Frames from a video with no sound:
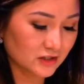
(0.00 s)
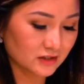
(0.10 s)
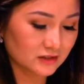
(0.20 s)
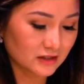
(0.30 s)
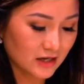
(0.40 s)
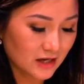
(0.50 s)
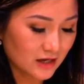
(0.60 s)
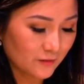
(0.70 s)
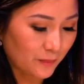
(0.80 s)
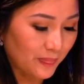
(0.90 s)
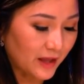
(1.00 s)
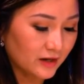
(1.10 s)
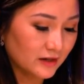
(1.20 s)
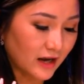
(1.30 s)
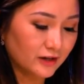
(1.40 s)
because
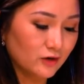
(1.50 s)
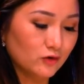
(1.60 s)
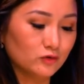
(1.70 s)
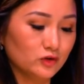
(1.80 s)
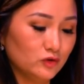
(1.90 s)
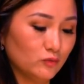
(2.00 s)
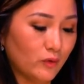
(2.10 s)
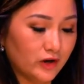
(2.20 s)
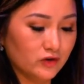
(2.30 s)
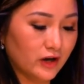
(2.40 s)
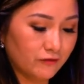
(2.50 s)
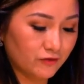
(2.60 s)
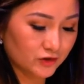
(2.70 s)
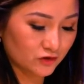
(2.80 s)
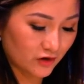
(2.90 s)
I, I know where you get
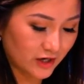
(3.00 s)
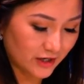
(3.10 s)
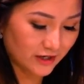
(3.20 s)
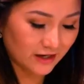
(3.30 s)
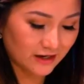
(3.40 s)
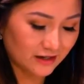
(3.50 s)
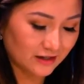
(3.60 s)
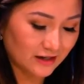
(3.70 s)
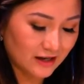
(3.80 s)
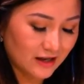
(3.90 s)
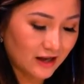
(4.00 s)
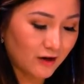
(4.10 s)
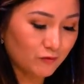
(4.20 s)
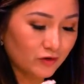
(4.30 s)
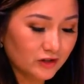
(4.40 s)
frustrated, and then
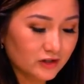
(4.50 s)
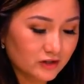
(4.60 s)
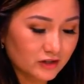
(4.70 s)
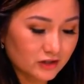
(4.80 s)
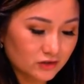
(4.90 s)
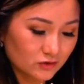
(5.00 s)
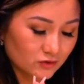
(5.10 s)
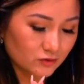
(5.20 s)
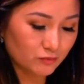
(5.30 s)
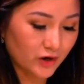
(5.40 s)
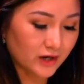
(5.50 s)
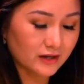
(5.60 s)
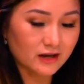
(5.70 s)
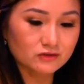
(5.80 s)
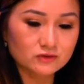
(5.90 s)
I'm really good into break it
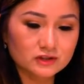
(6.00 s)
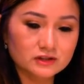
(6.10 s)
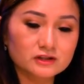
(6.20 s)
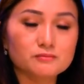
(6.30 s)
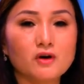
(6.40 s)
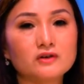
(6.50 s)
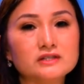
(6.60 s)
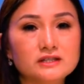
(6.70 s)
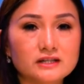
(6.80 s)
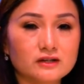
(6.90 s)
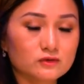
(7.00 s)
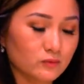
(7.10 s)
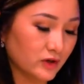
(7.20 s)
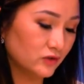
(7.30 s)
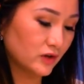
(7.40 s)
down to small details
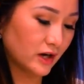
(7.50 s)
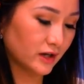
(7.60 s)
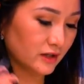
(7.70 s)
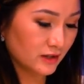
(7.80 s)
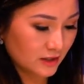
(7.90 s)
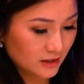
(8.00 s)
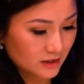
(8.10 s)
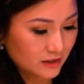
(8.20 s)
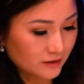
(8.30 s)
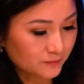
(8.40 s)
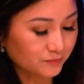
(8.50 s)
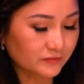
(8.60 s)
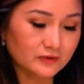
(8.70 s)
where you guys, um,